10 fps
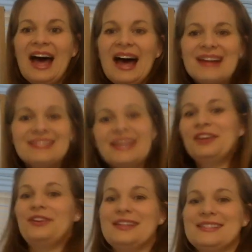Hi,
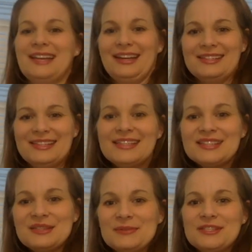second grade scientists.
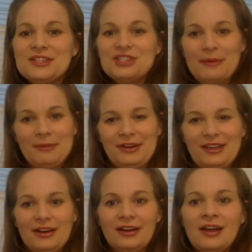It's Mrs. Shepherd
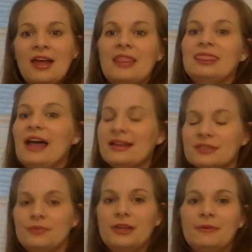here.
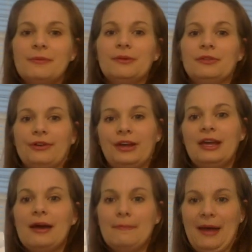Last week we were
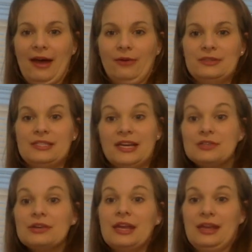learning about
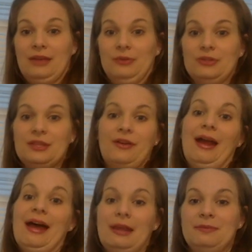desert animals and their
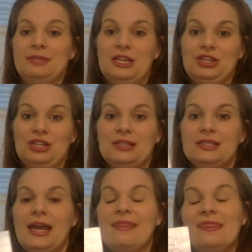adaptations,
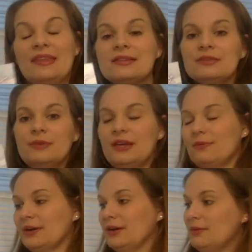and this week
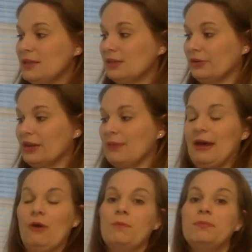we're going to be learning
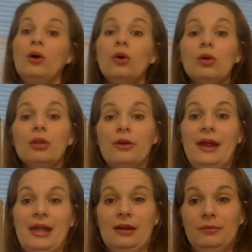about polar
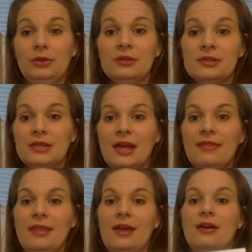animals
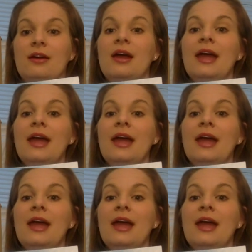and their